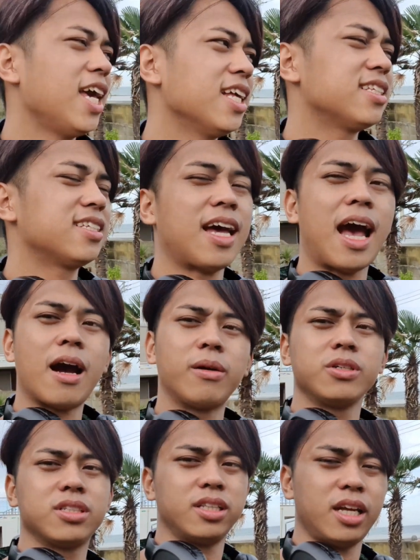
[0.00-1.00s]
It's
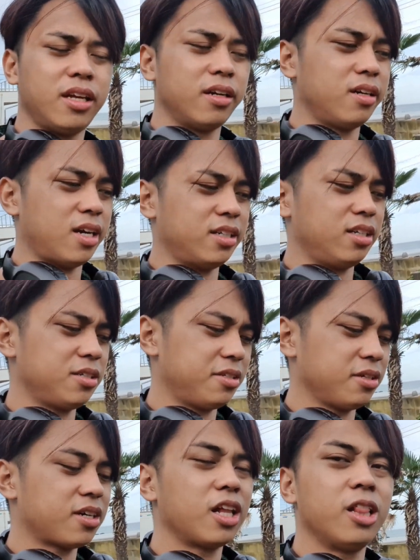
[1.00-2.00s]
hours later. I just
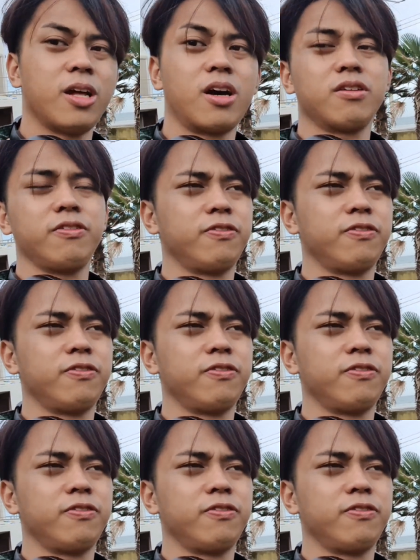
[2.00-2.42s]
took a lot of